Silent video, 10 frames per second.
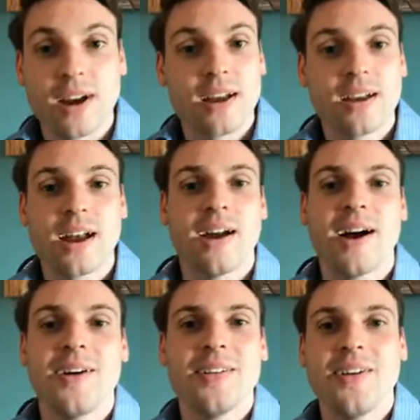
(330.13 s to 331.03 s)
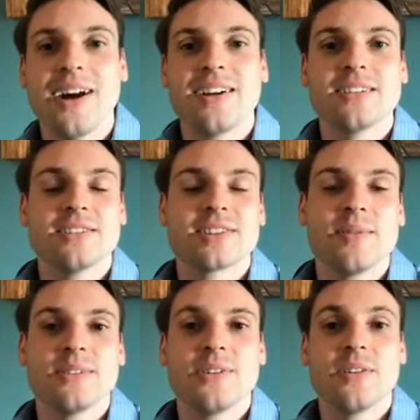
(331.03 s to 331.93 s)
right, I don't know how to
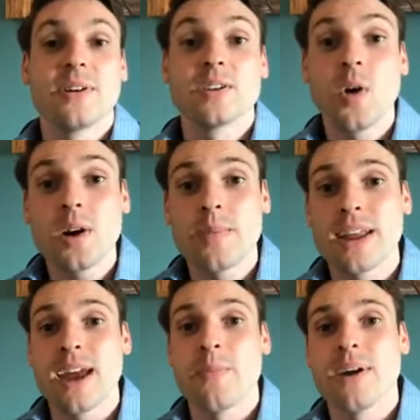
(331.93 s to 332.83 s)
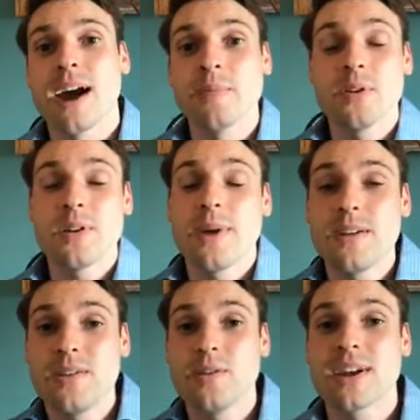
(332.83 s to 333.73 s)
describe this feeling, right? Talking about that, but I'm talking
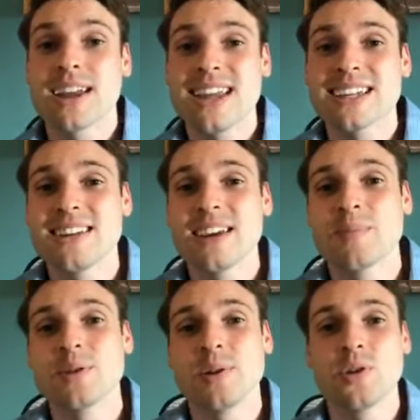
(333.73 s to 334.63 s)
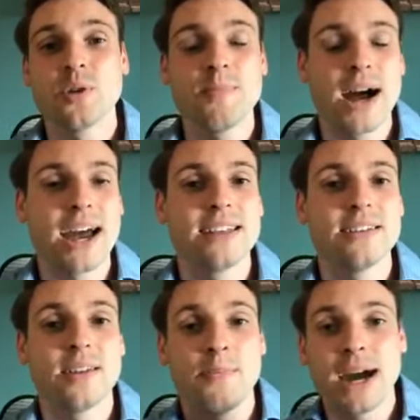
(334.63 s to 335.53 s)
about, you know, the connecting link between your
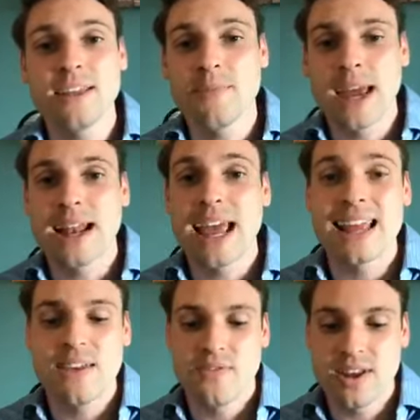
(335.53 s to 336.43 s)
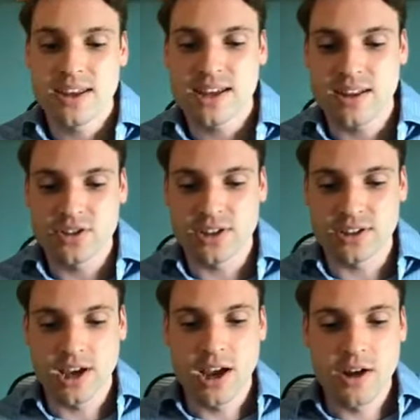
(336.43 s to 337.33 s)
mind, the mind of man, and infinite
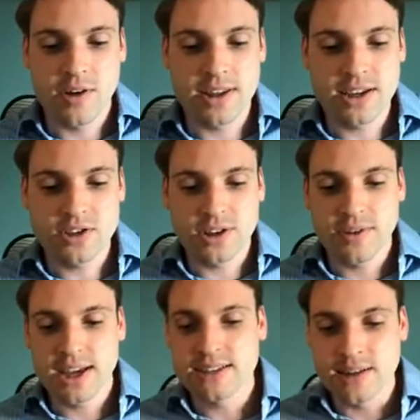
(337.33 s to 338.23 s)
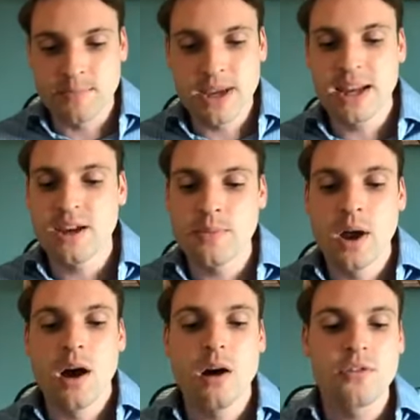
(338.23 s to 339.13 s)
intelligence, right? Additionally, right, it's the
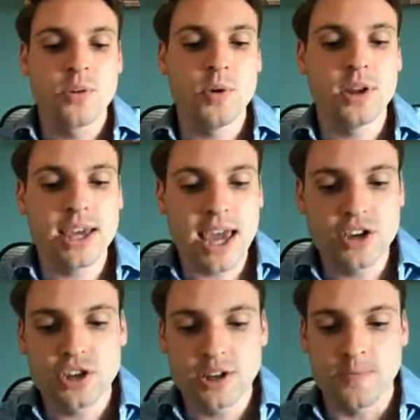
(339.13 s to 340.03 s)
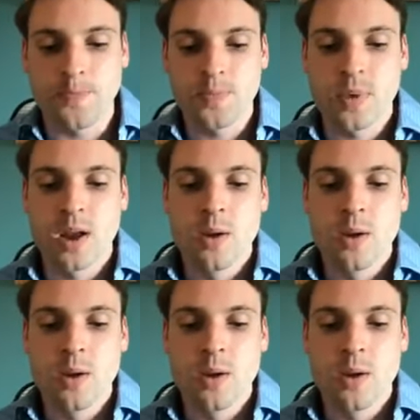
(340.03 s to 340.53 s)
medium of communication